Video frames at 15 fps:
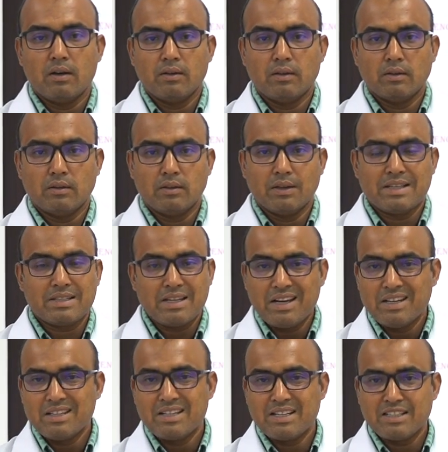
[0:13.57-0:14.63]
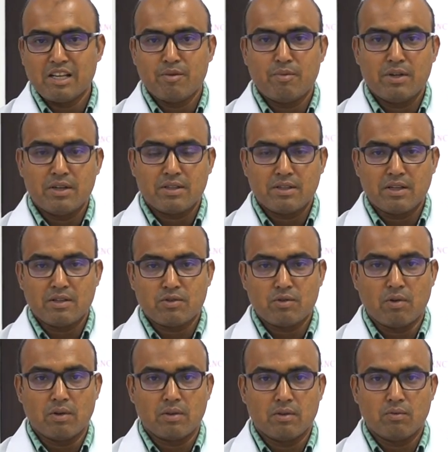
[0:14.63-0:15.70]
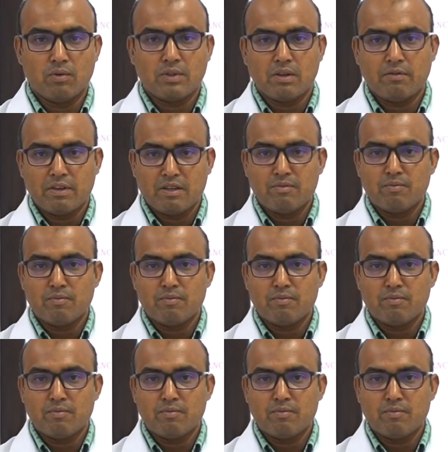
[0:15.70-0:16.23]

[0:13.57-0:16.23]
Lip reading: the ascites examination and so on, which are very